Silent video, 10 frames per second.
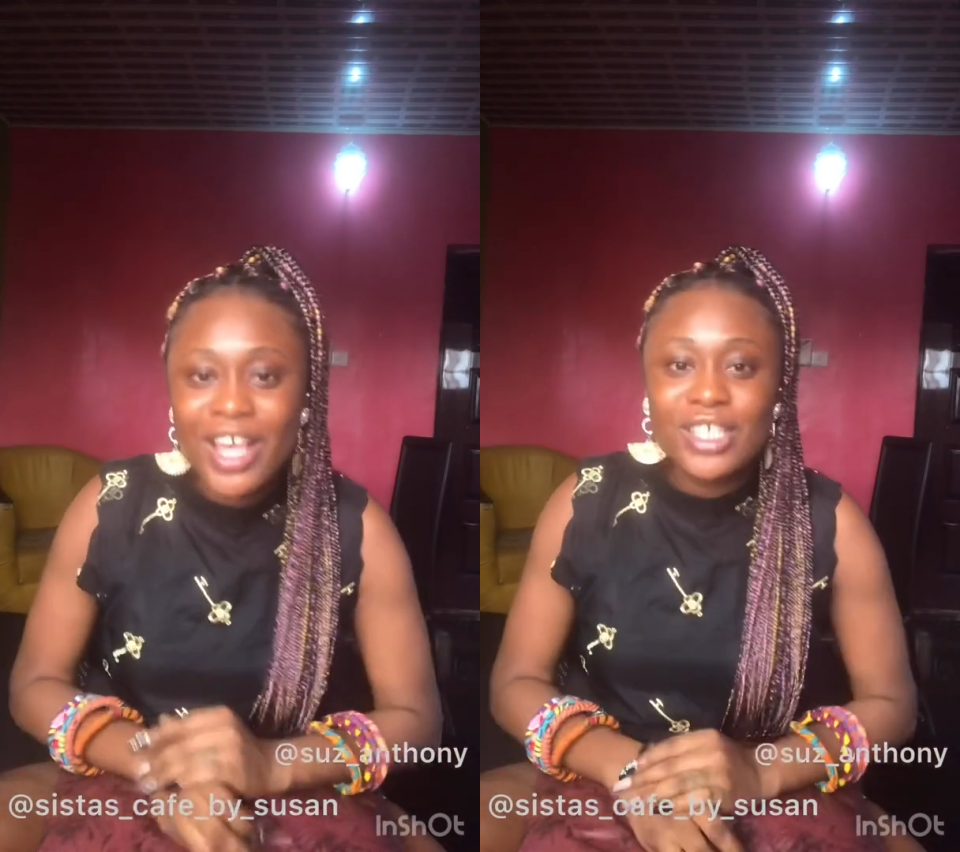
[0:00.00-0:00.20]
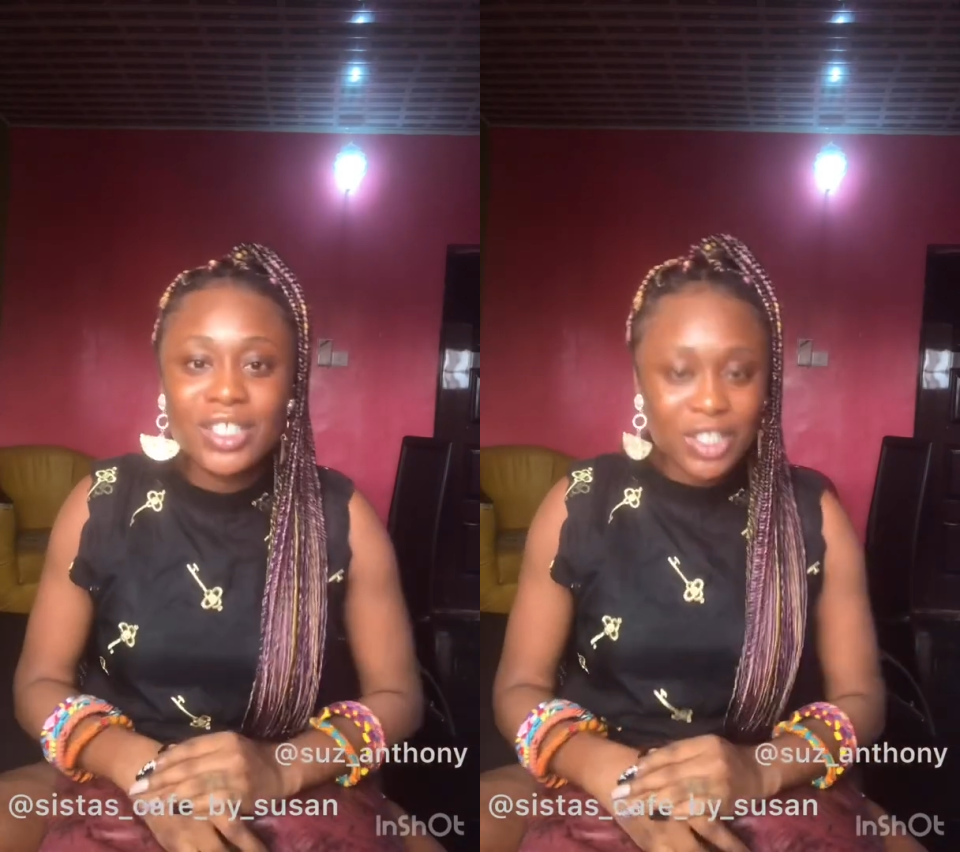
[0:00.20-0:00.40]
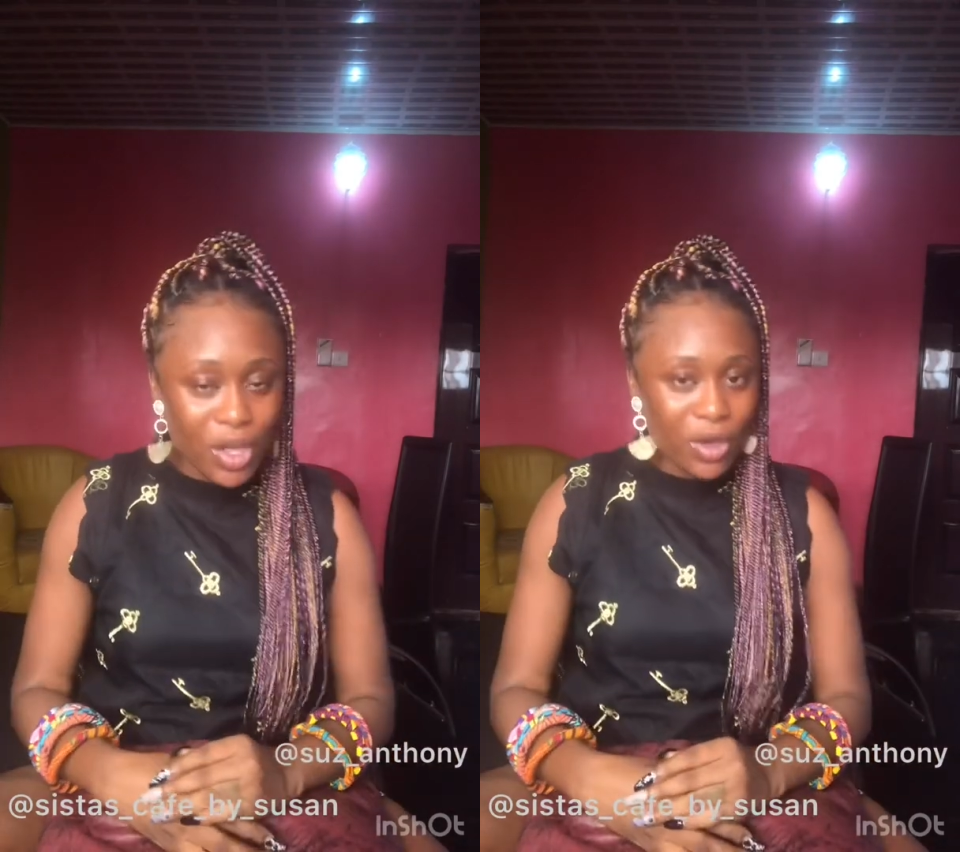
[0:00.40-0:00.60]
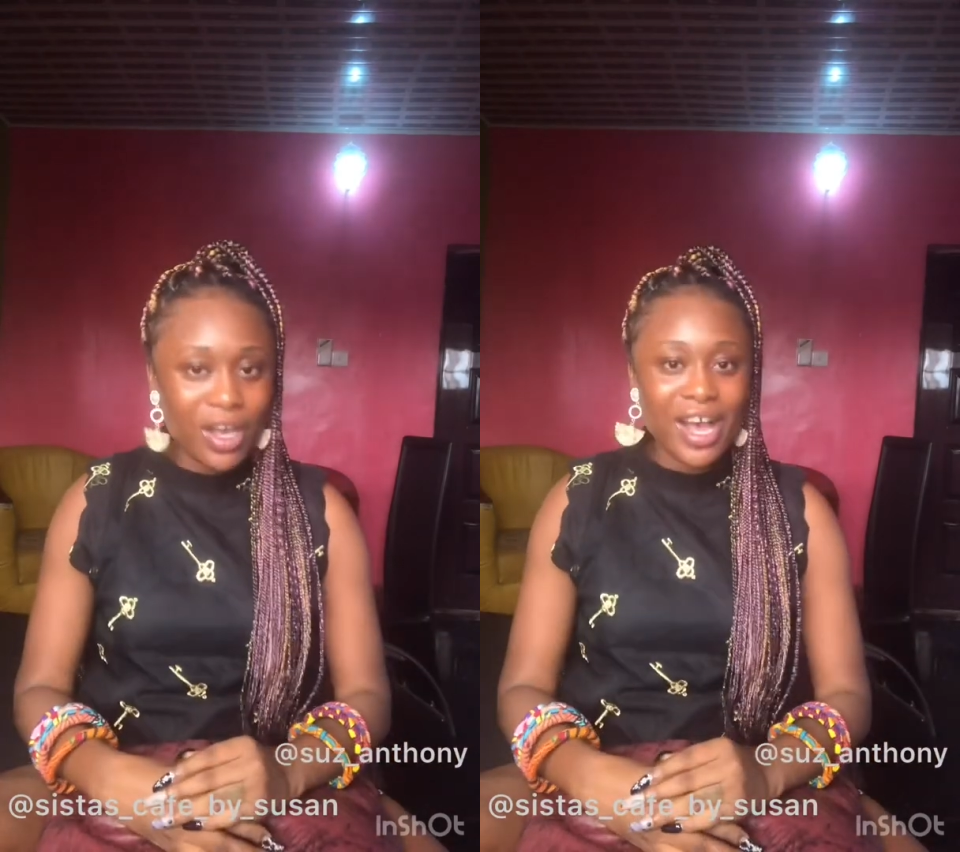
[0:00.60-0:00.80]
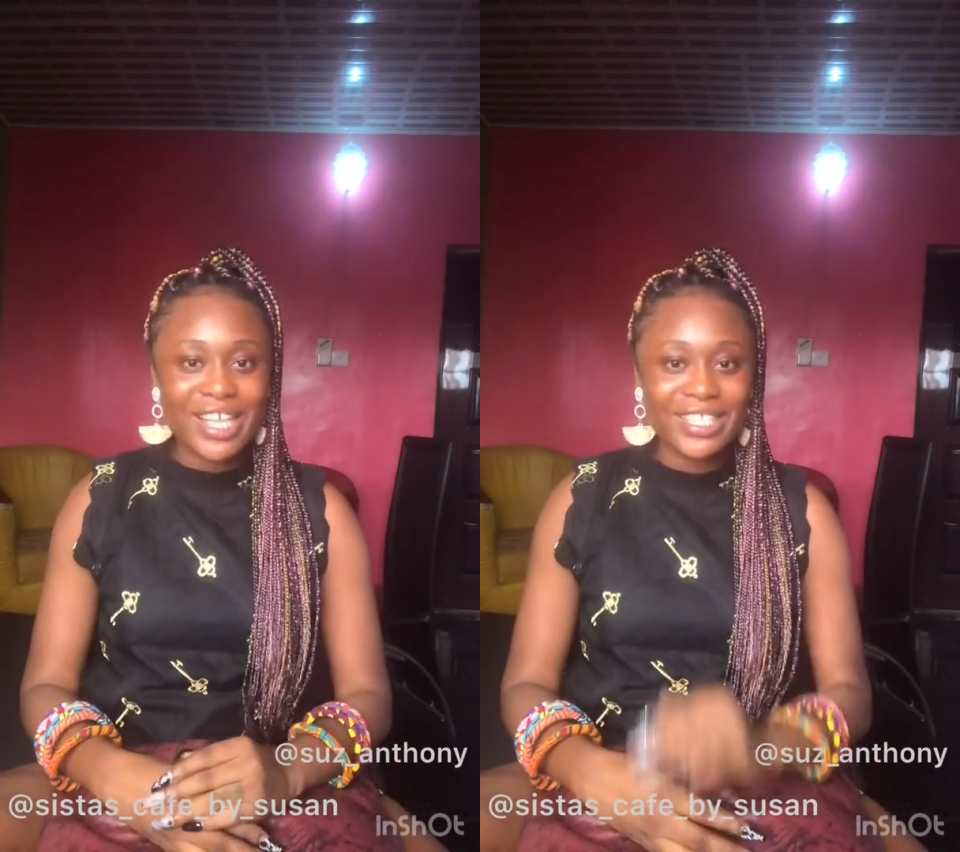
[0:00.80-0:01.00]
So
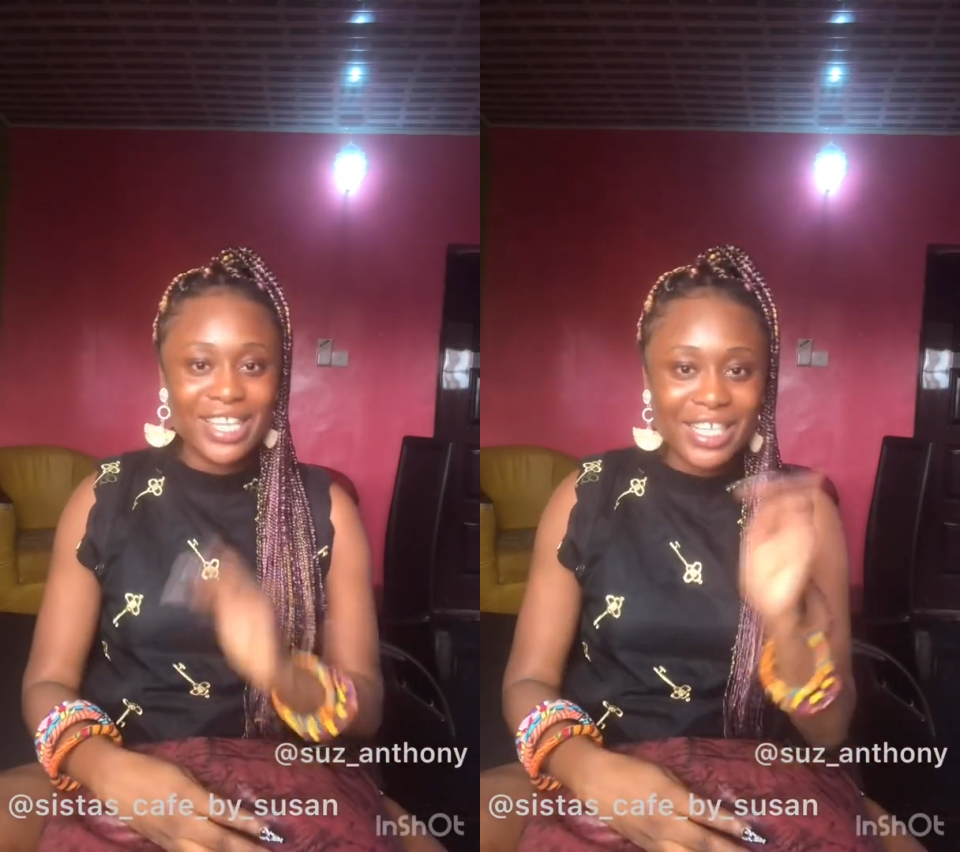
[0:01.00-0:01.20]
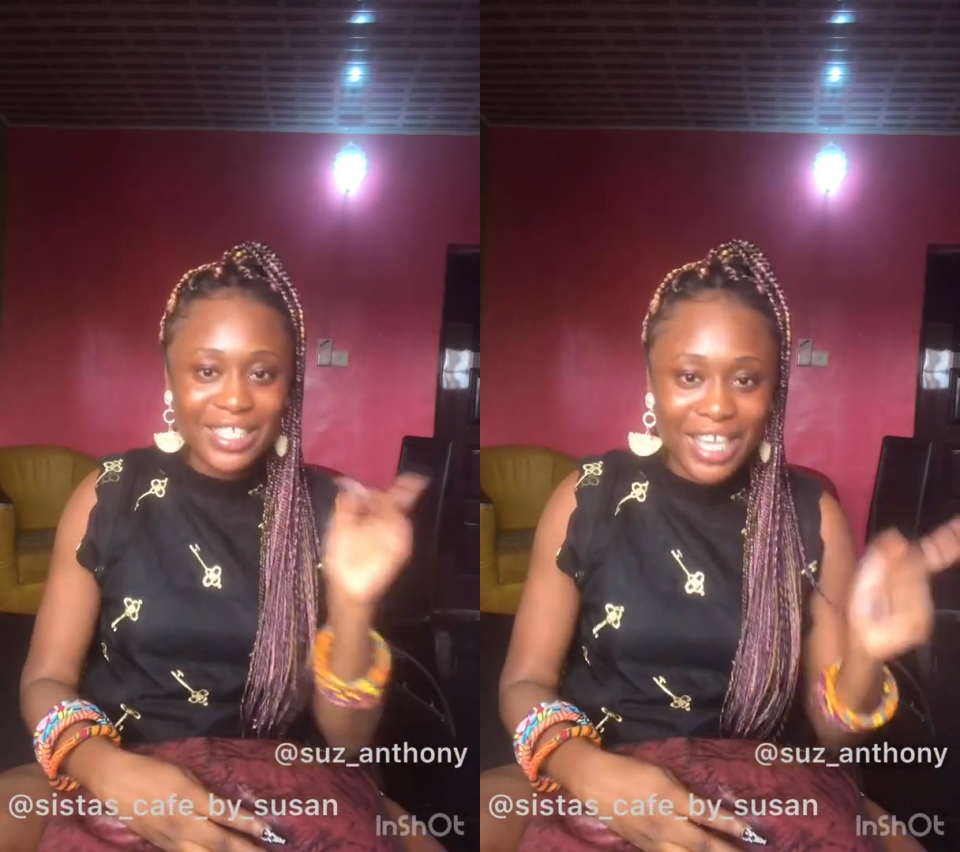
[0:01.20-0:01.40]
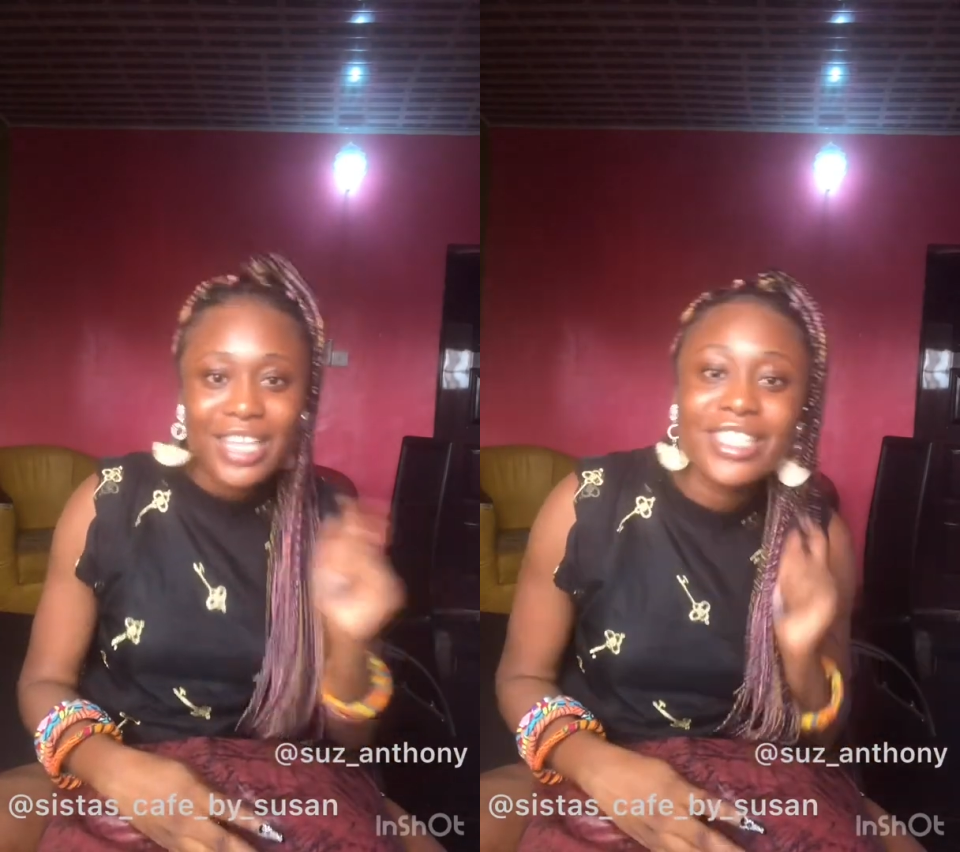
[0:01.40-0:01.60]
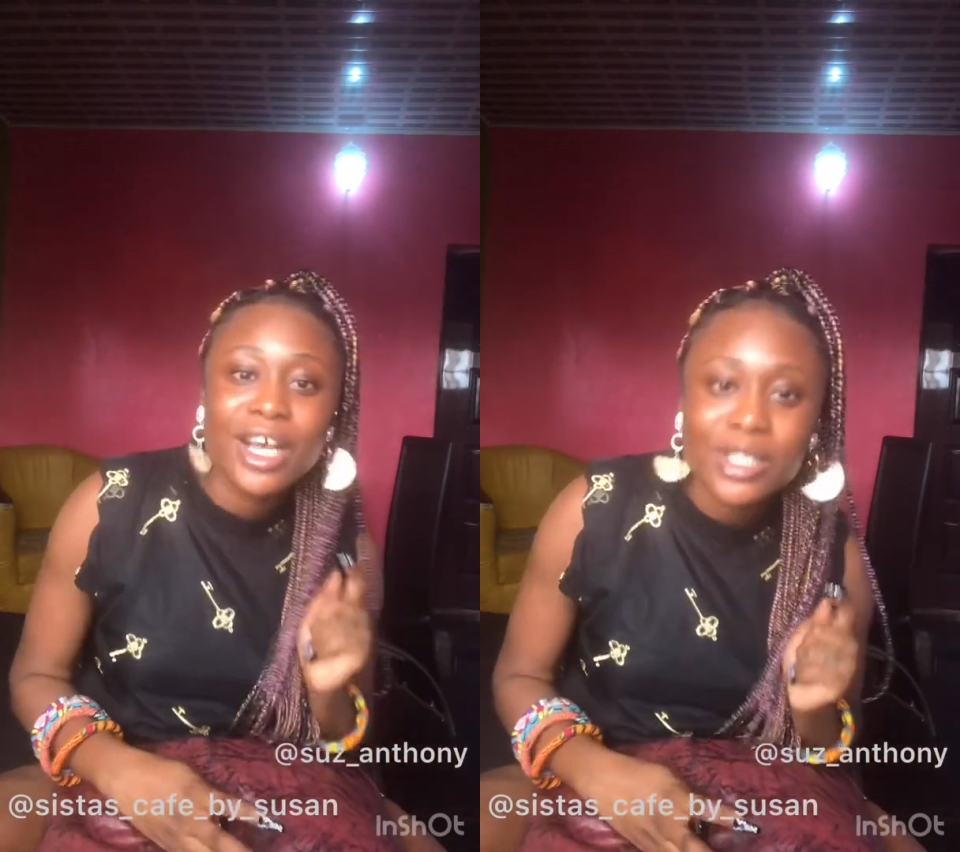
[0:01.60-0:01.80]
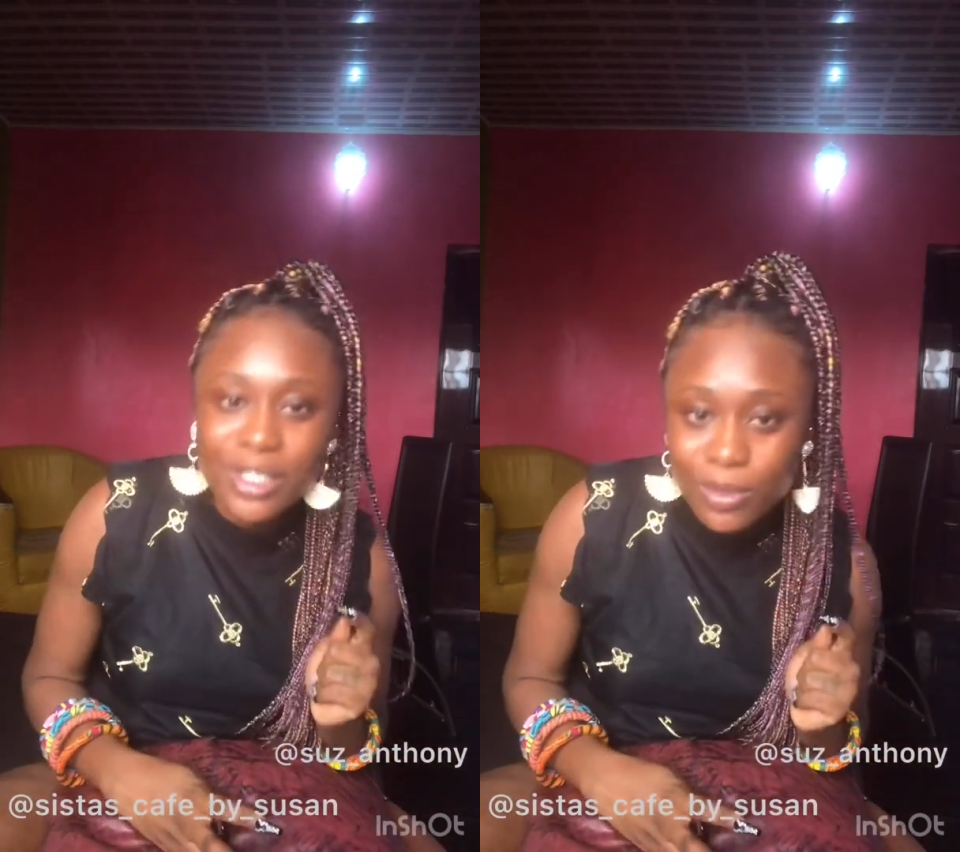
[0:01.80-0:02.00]
guys, let's get
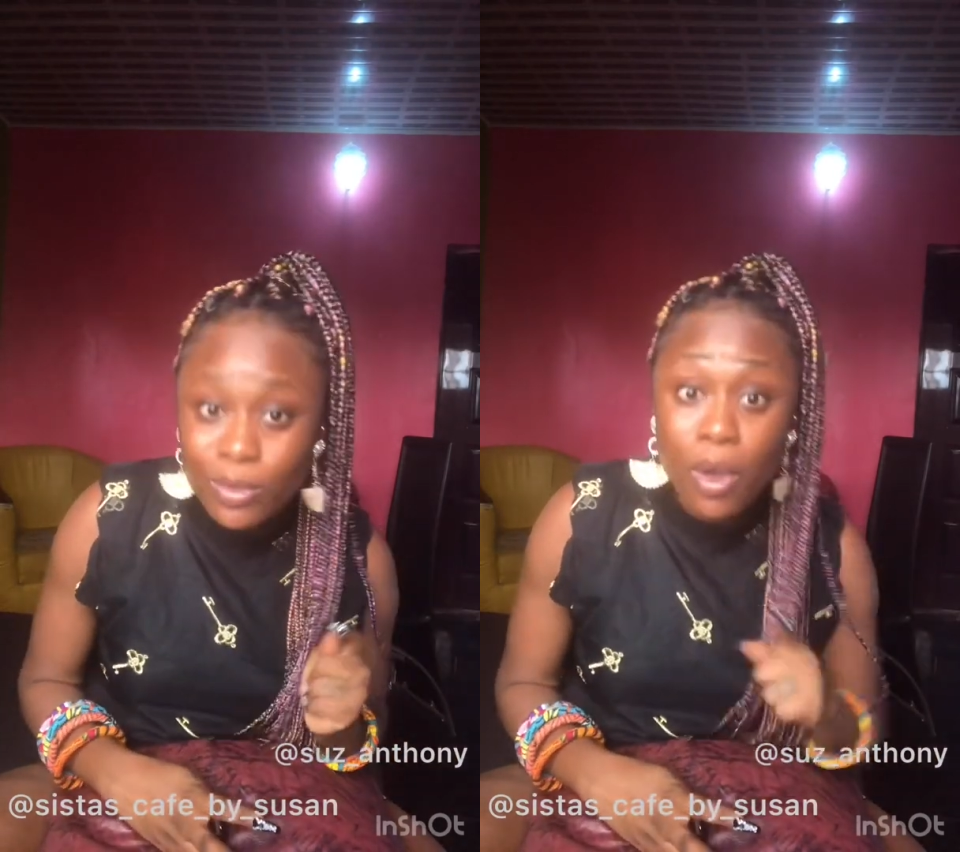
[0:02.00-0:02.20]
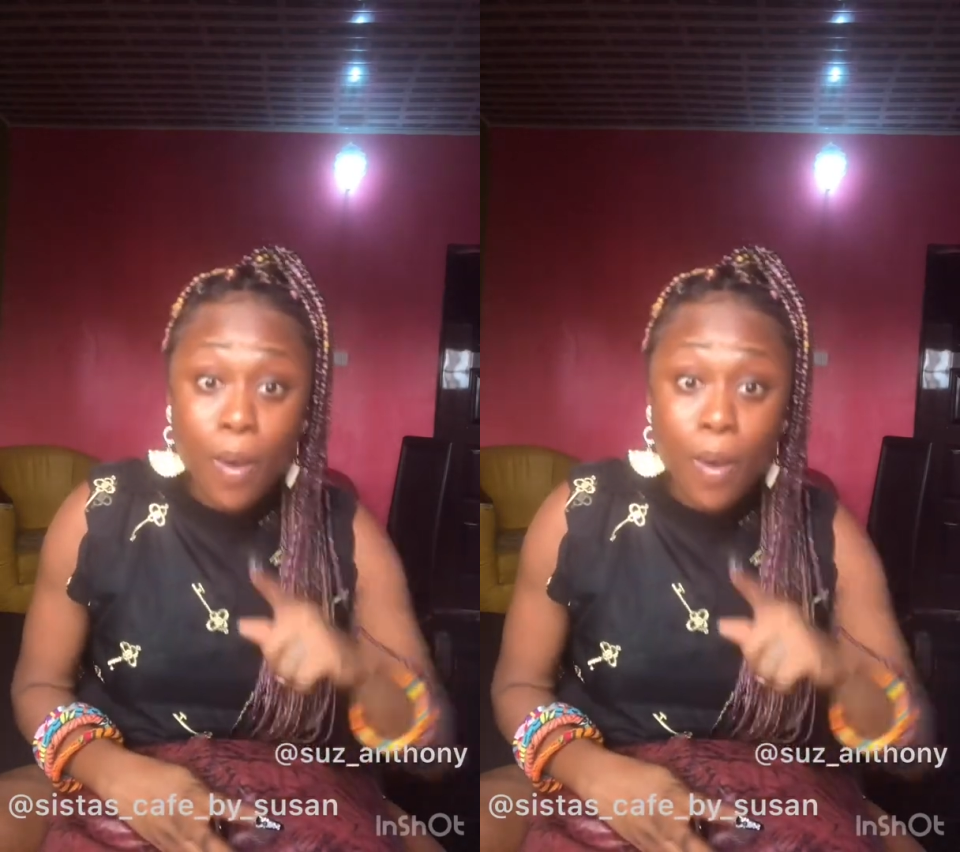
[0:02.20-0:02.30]
down to